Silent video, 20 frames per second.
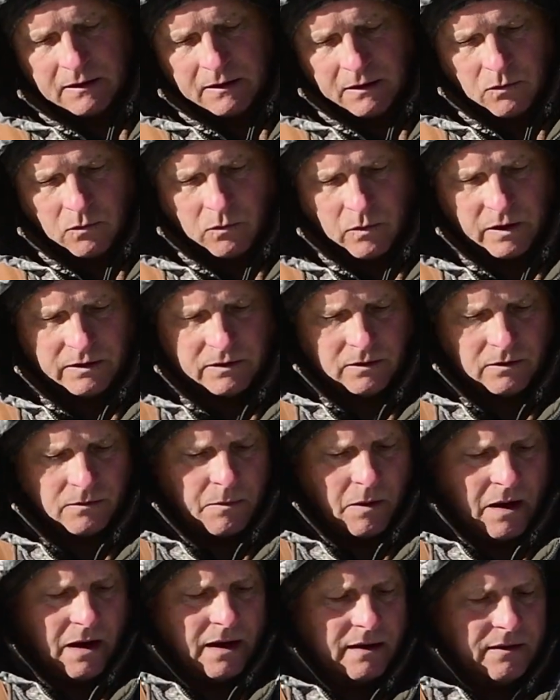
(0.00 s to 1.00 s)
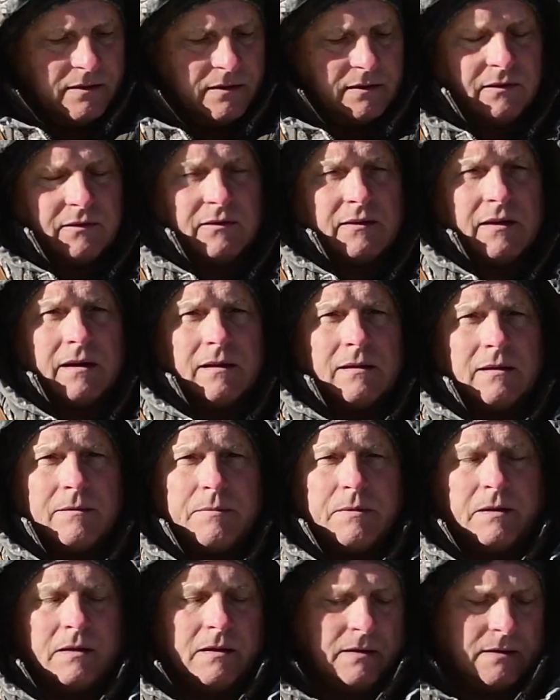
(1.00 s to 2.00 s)
When you buy this setup,
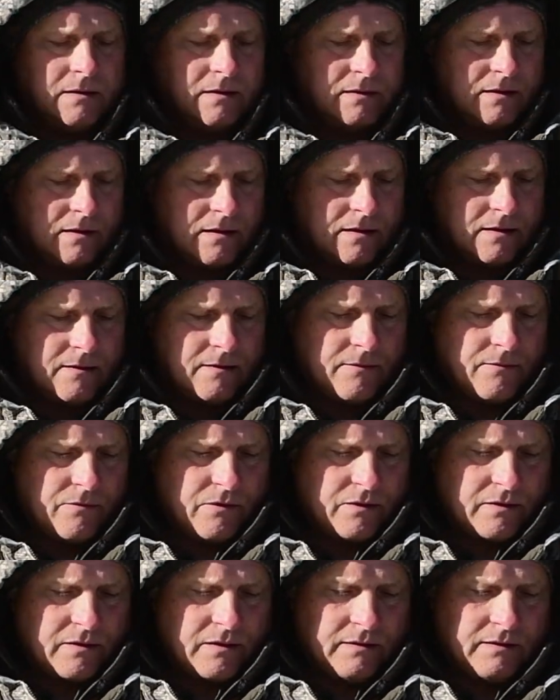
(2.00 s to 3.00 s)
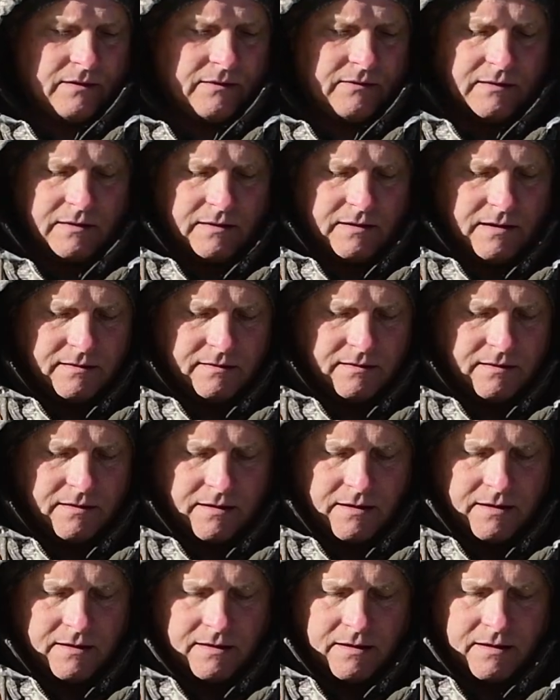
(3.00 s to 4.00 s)
at least the kit that
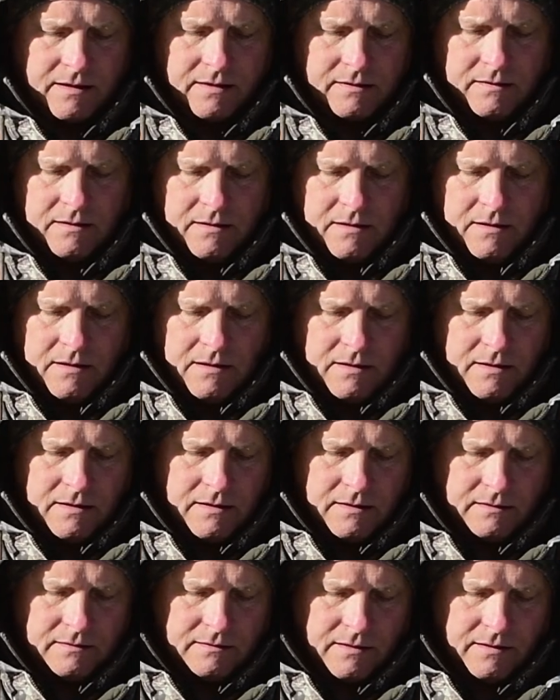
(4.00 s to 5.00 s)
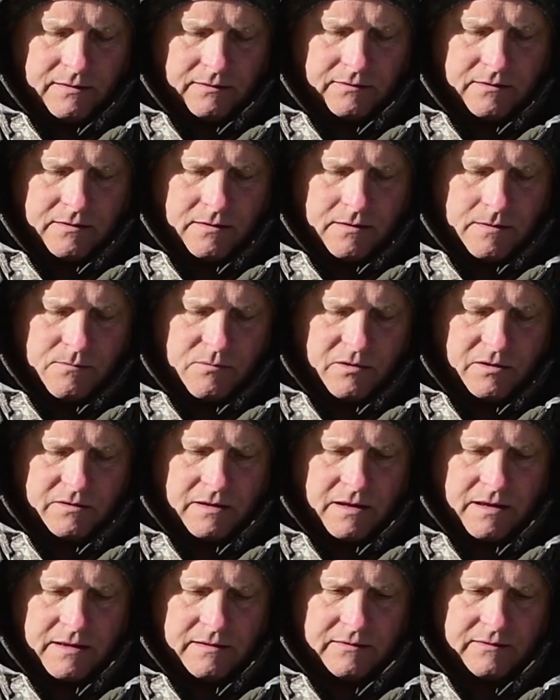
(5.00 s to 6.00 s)
I got, it does come with
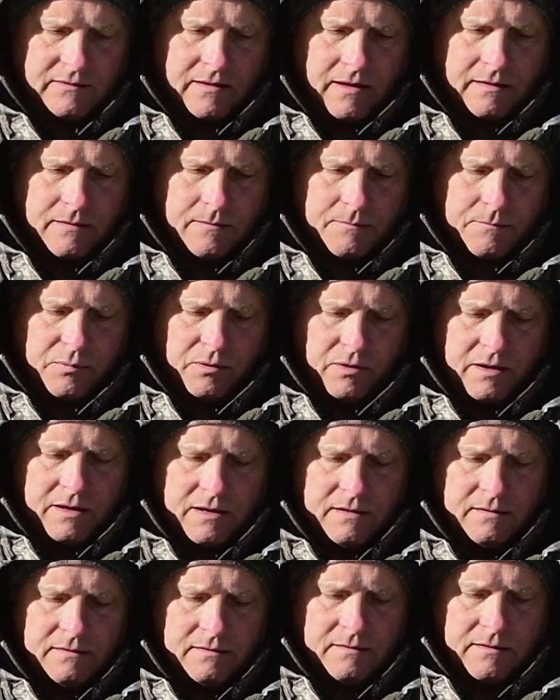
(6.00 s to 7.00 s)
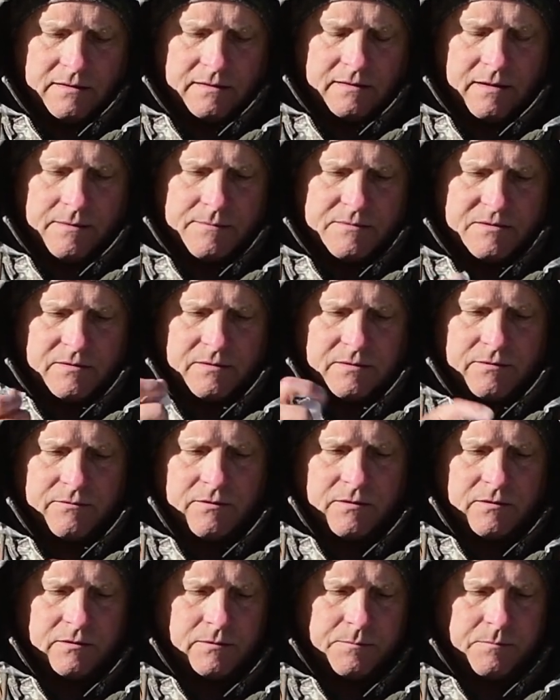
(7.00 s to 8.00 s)
a second plate. It comes with the
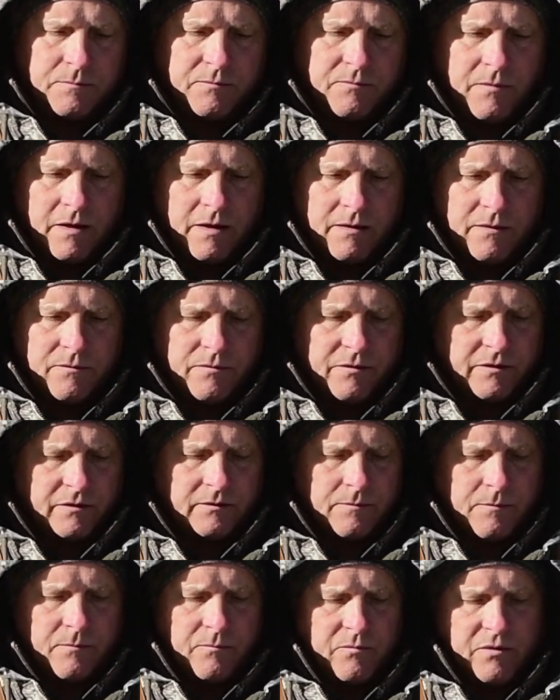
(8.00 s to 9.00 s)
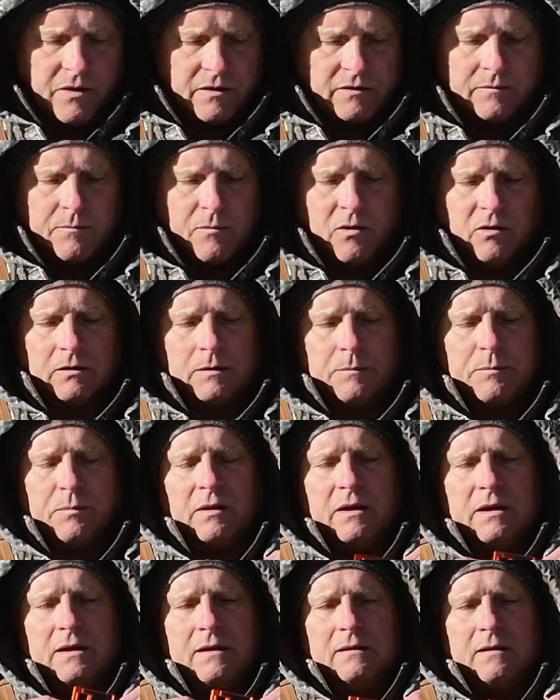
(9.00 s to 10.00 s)
first, the smaller
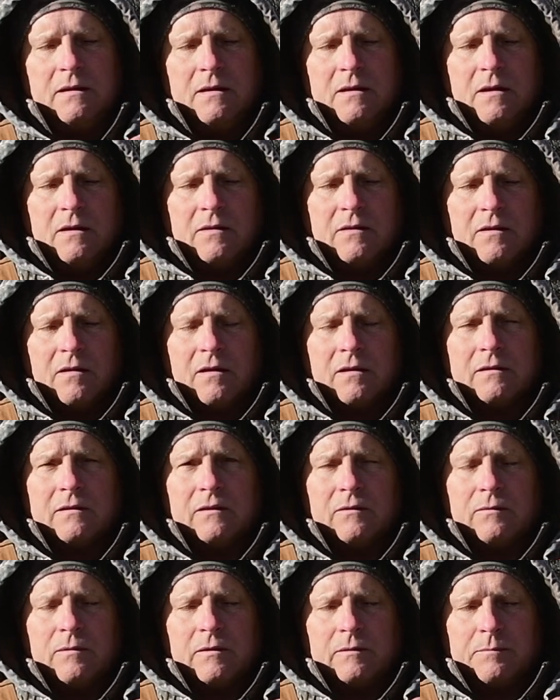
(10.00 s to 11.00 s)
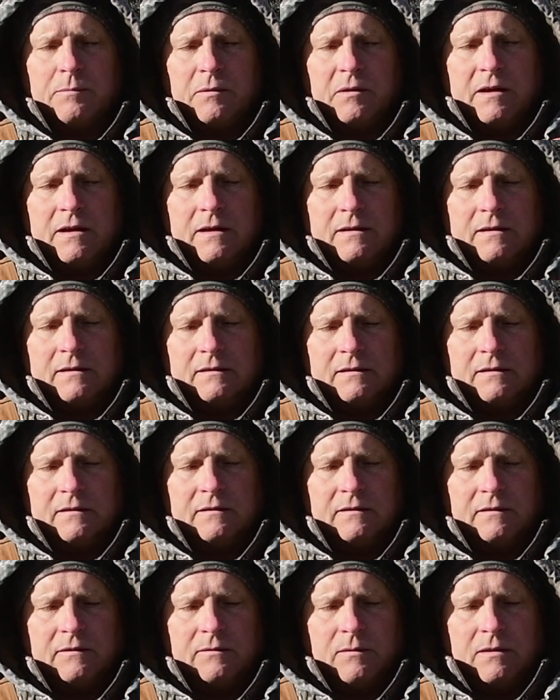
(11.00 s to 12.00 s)
plate, the Arca Swiss plate, and then
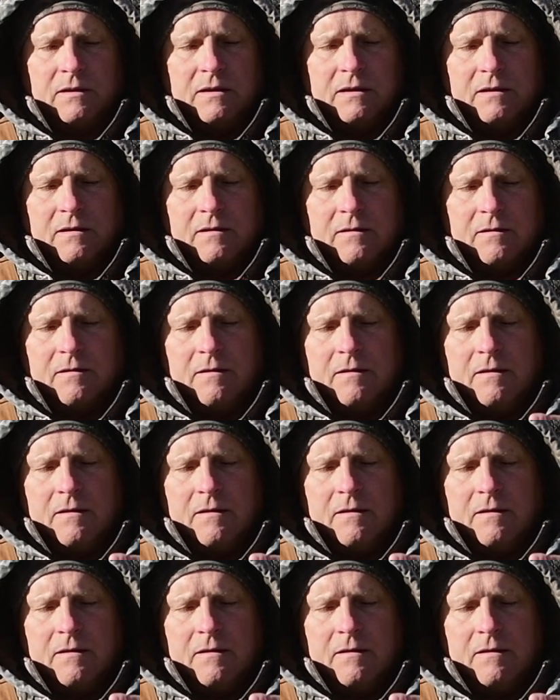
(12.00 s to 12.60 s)
this one here